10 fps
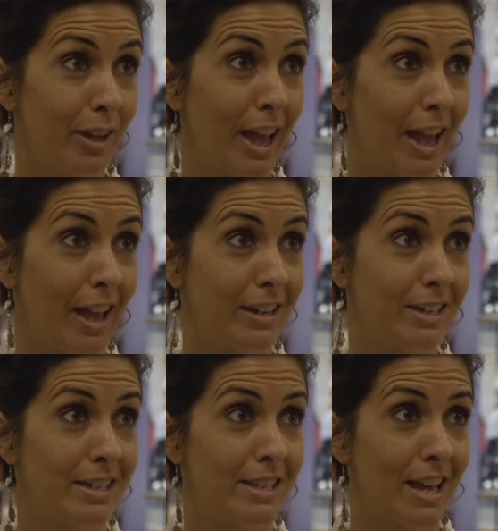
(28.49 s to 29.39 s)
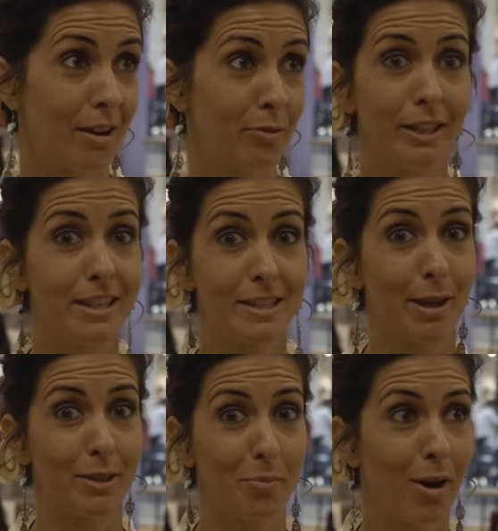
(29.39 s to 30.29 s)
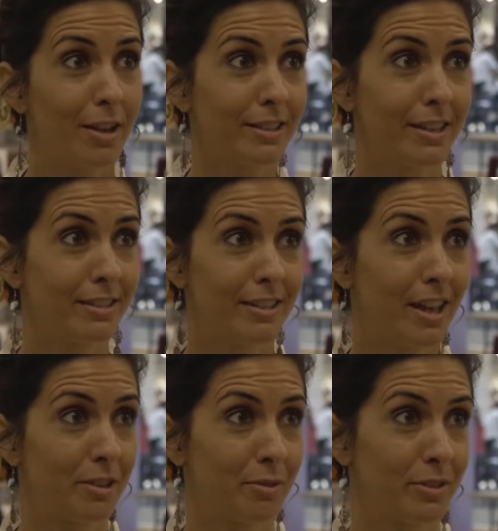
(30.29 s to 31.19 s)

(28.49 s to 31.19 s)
and that really it's about the process and not the